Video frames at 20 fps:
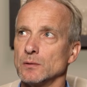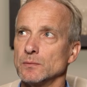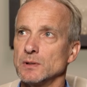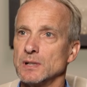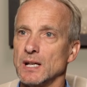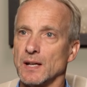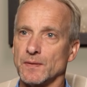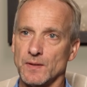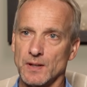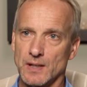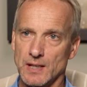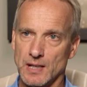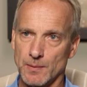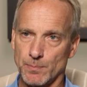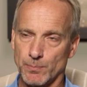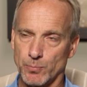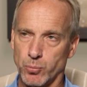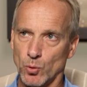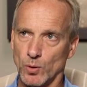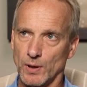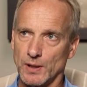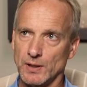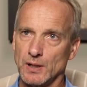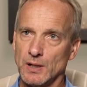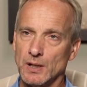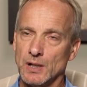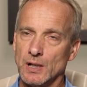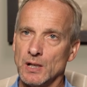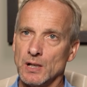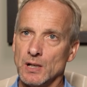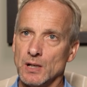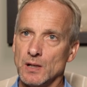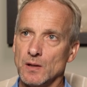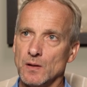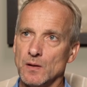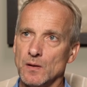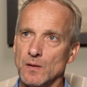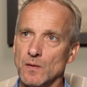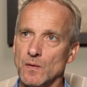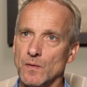get the HIP point,
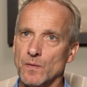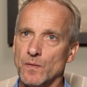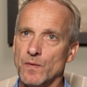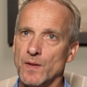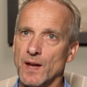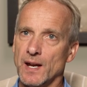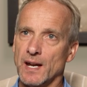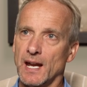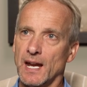they